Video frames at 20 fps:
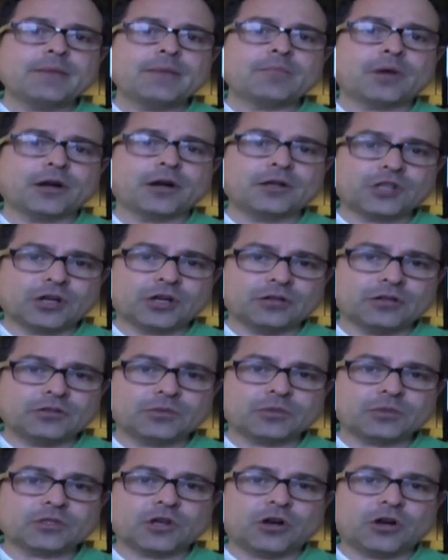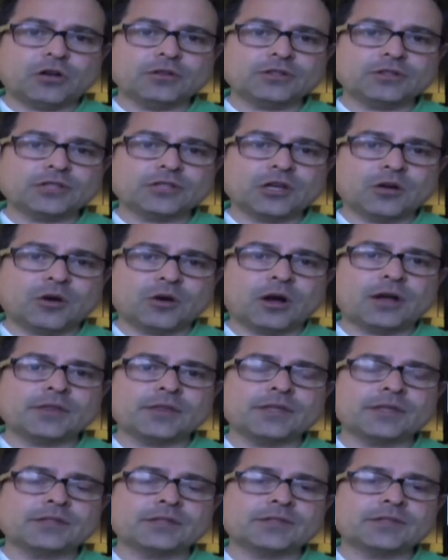Mari Jones was also on
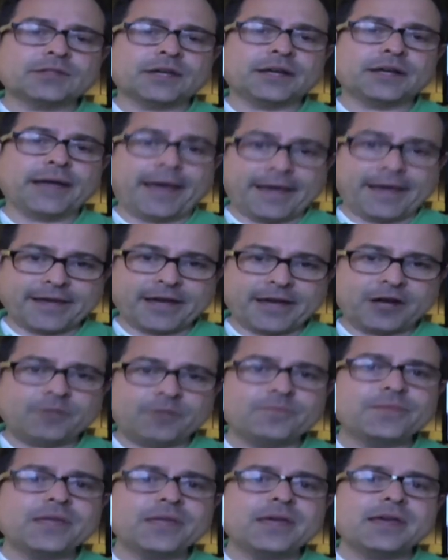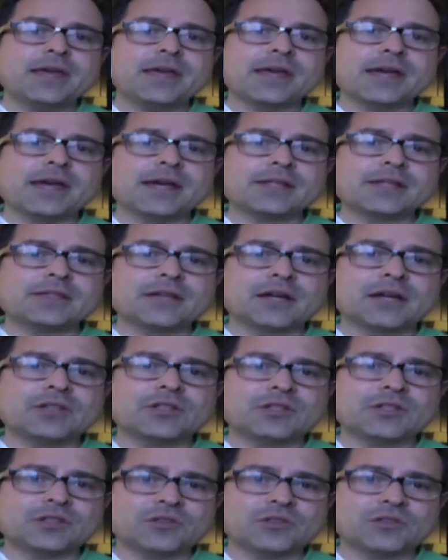this uh, hangout, and uh, she's a